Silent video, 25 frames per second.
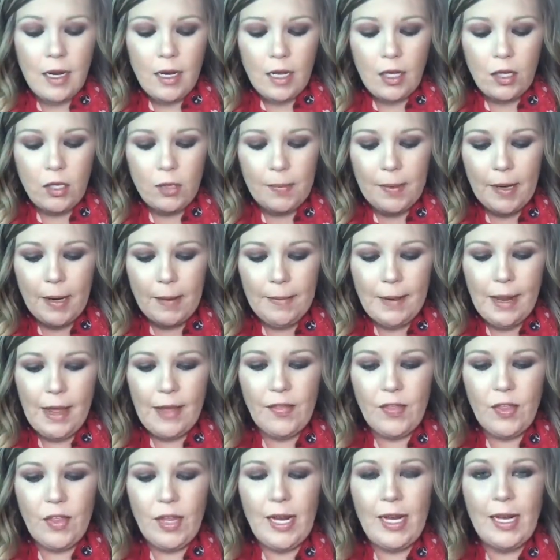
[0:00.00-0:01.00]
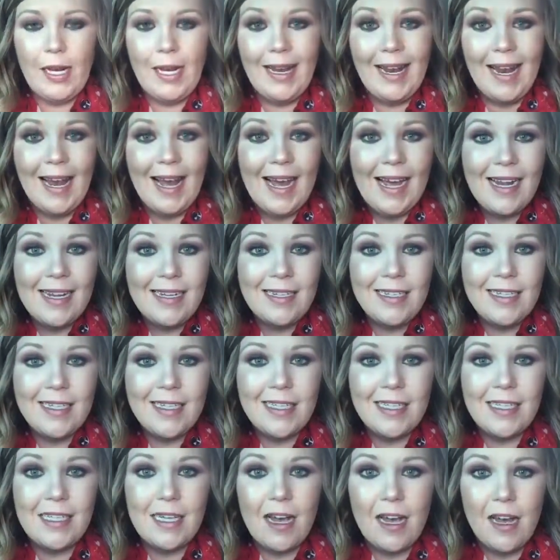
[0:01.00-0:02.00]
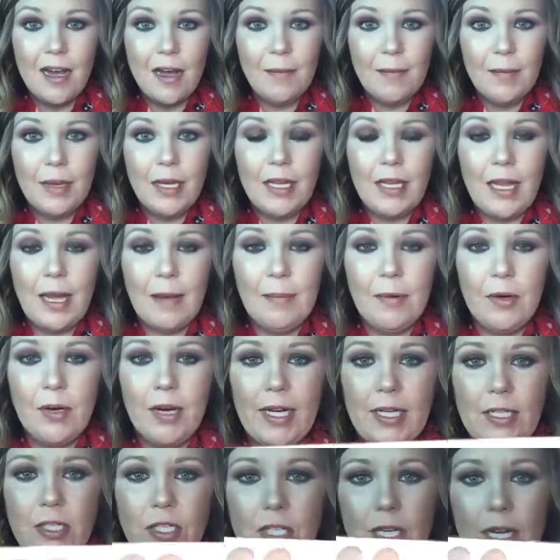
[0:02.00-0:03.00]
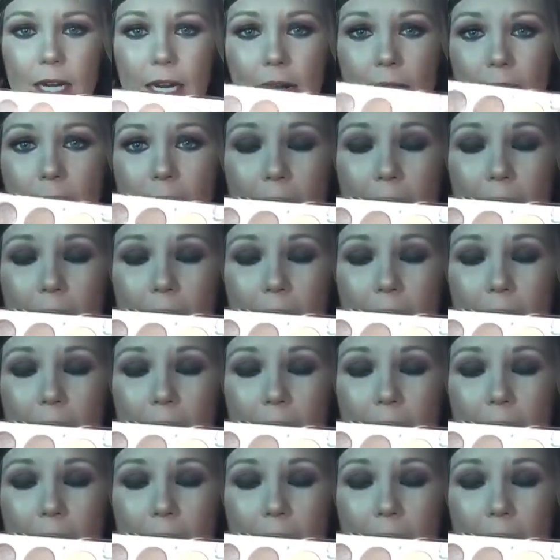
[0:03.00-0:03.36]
ColourPop Kathleen Lights collaboration,